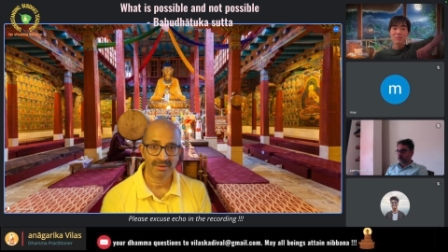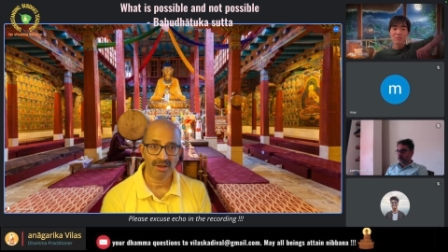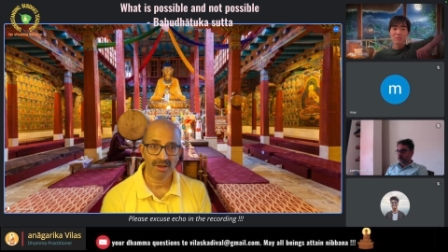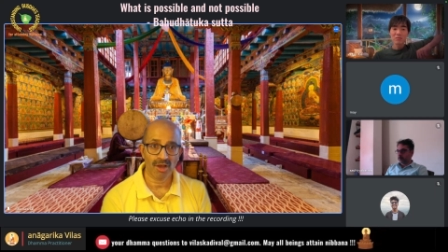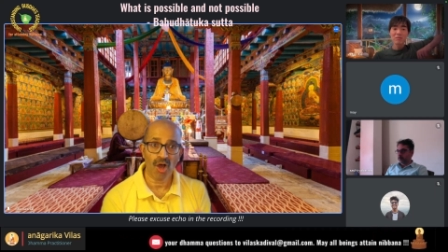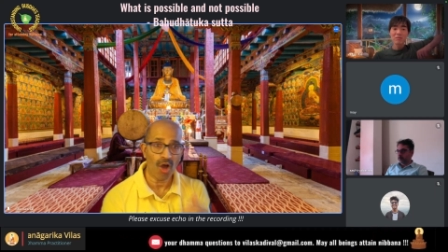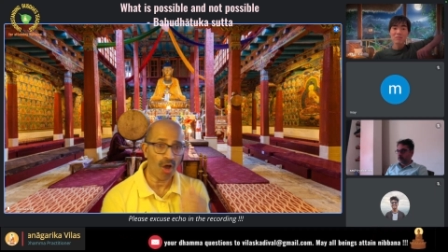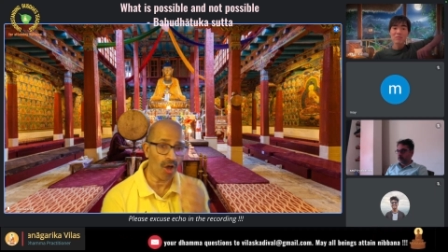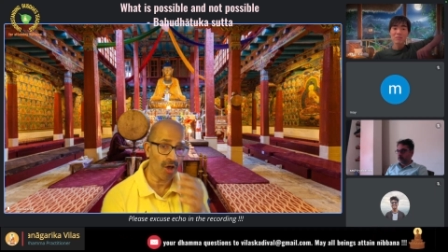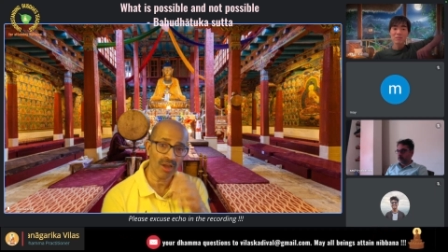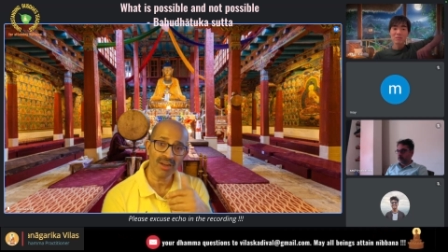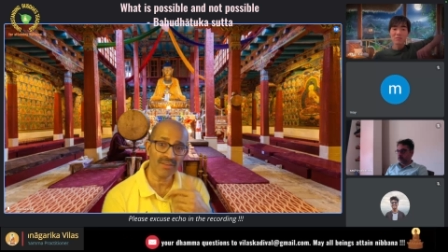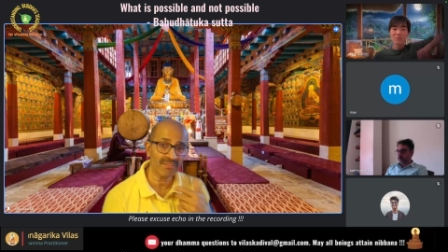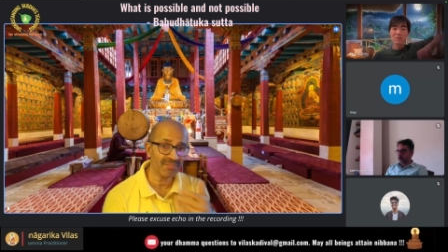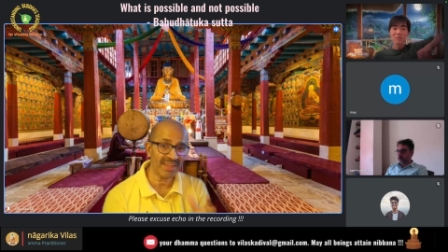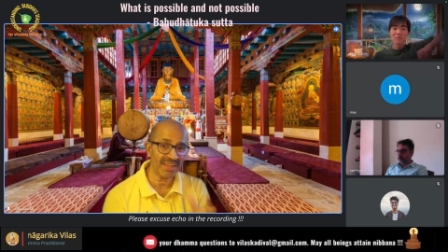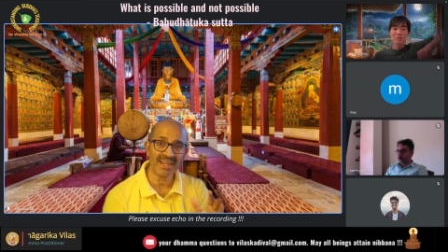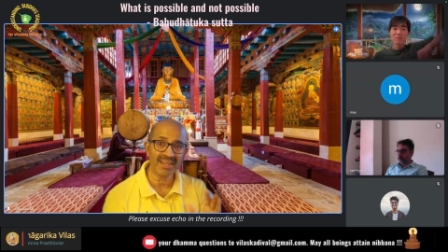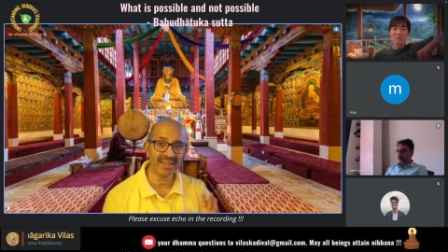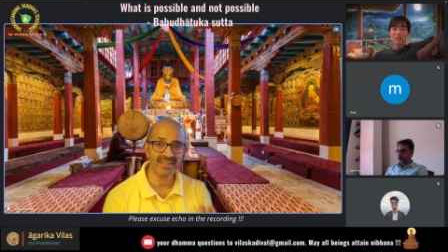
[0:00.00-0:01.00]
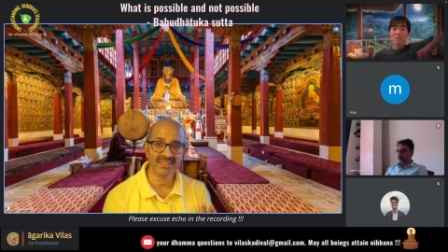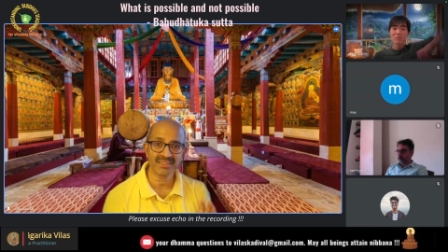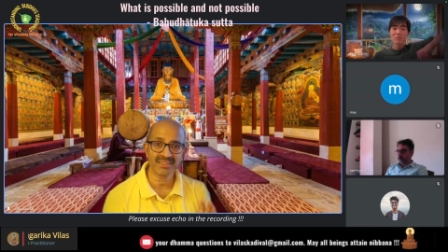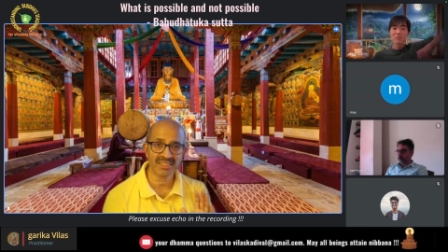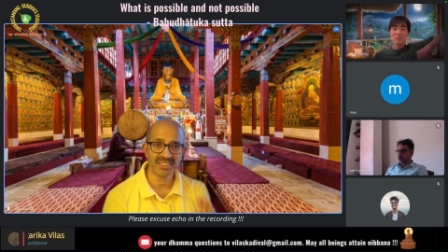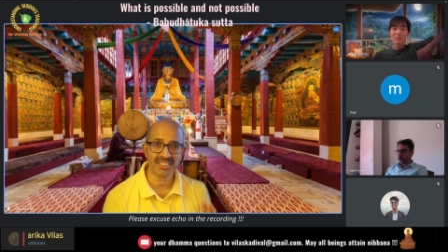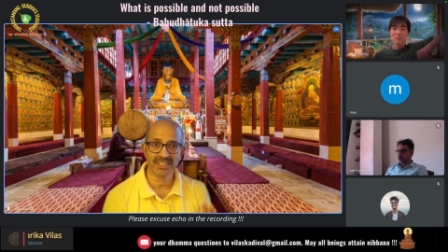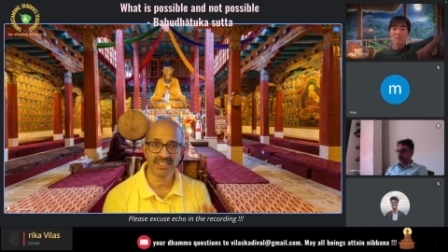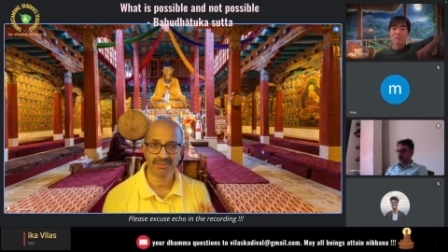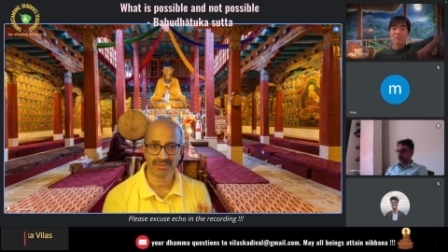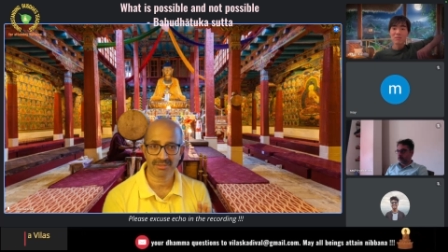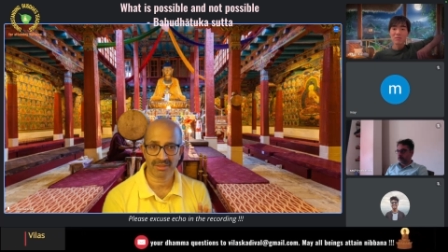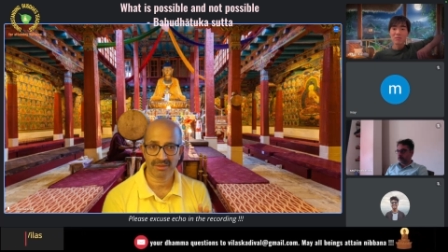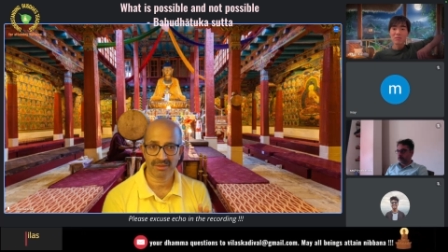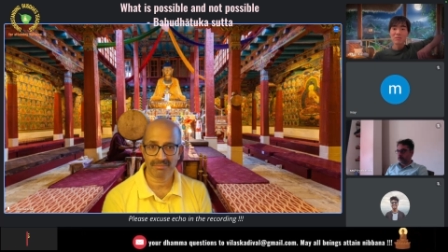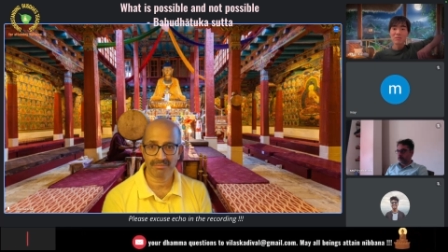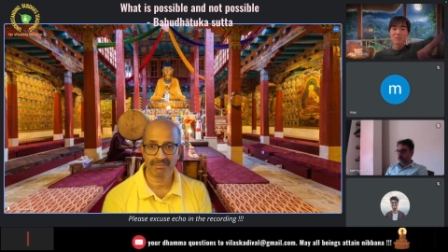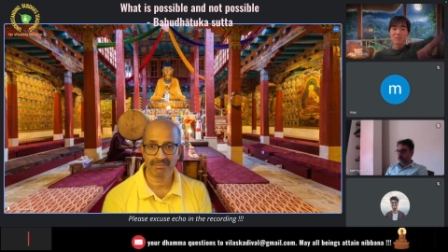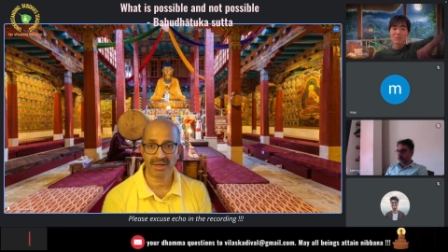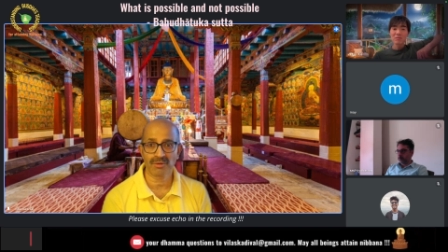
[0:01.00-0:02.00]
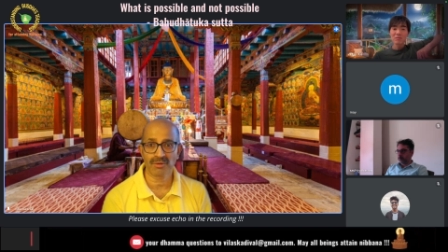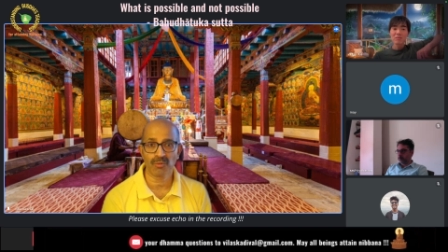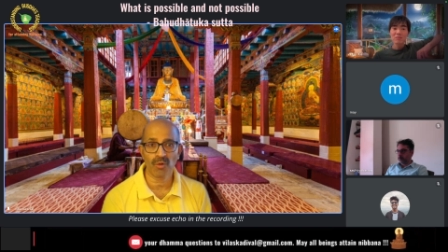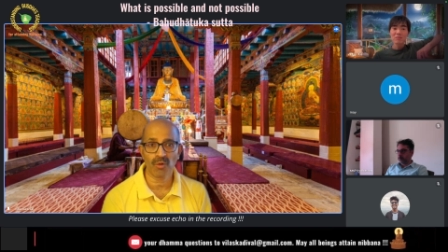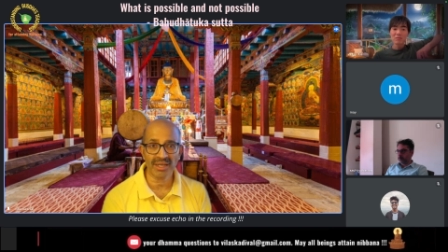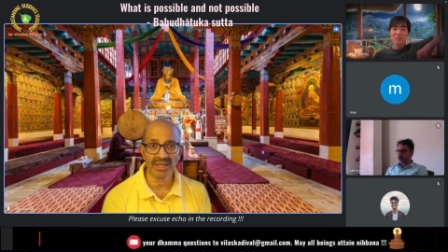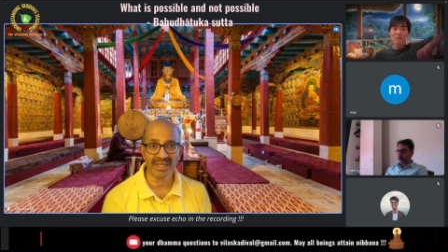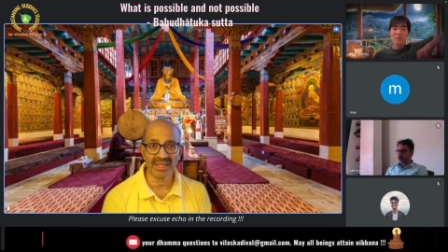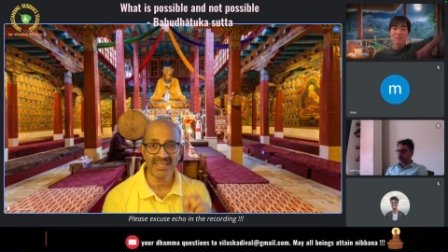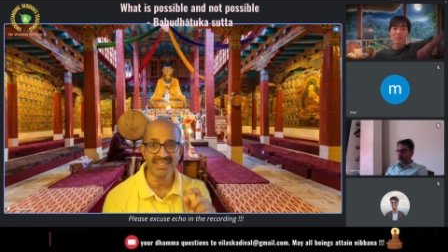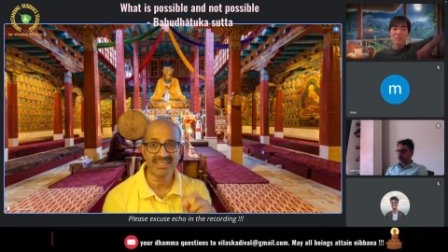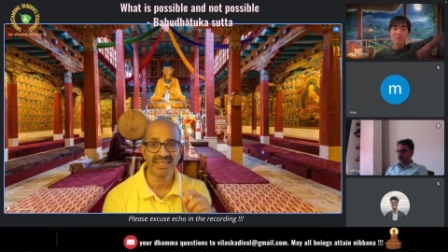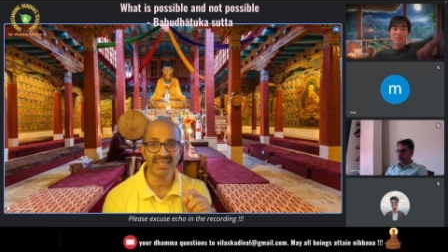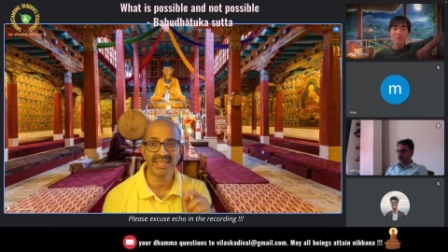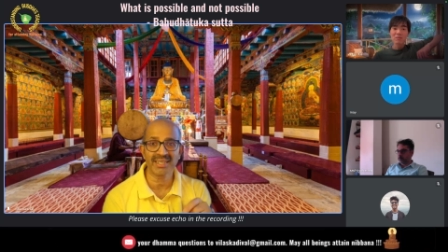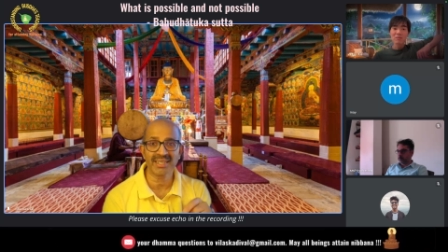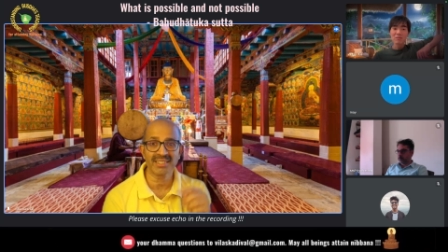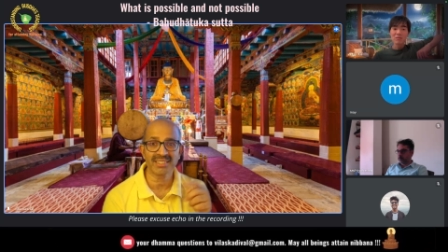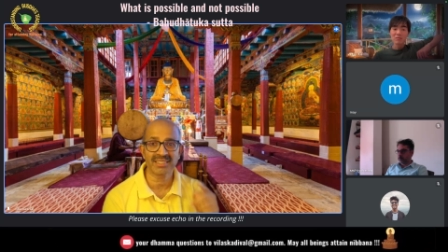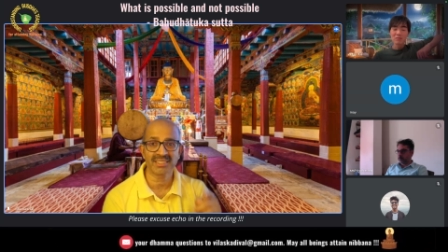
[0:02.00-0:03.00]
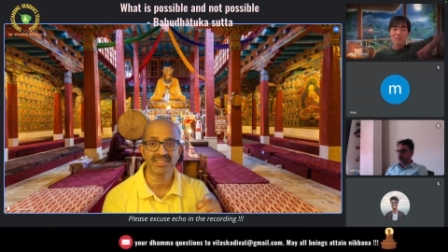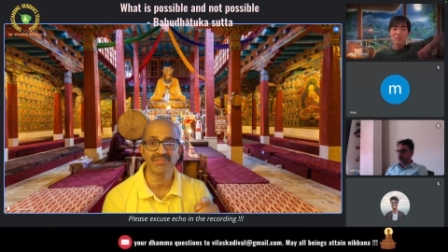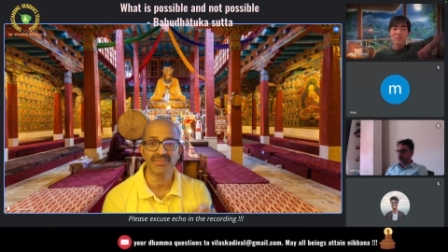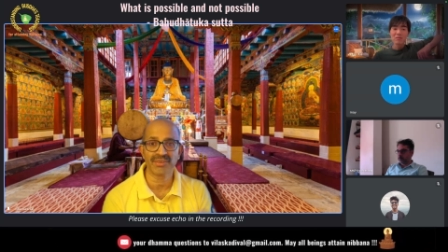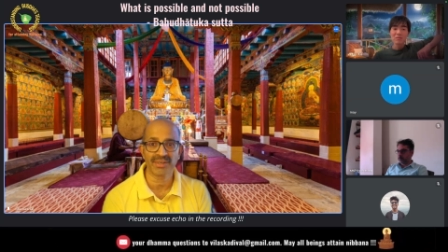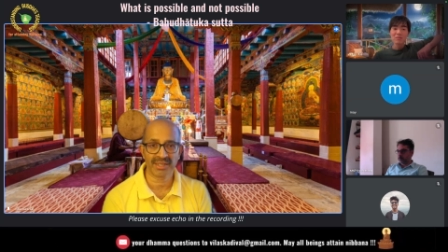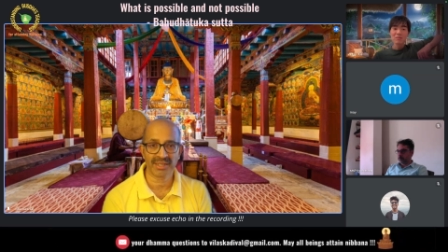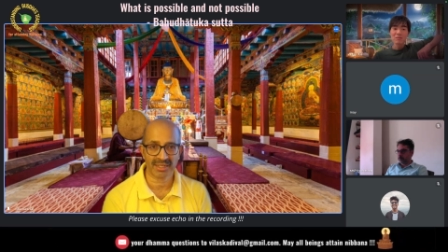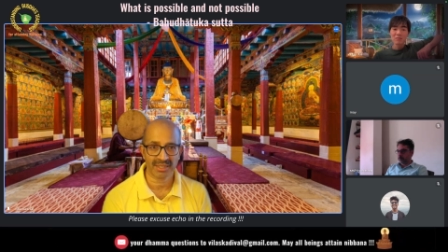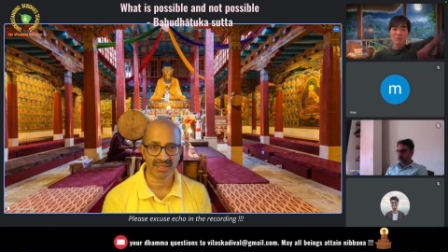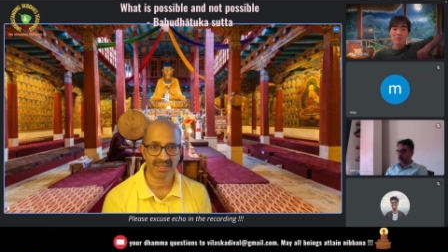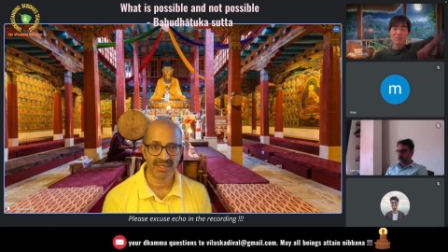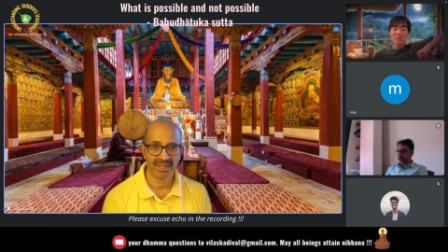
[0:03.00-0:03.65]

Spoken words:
All of that is achieved. But what he's saying is different.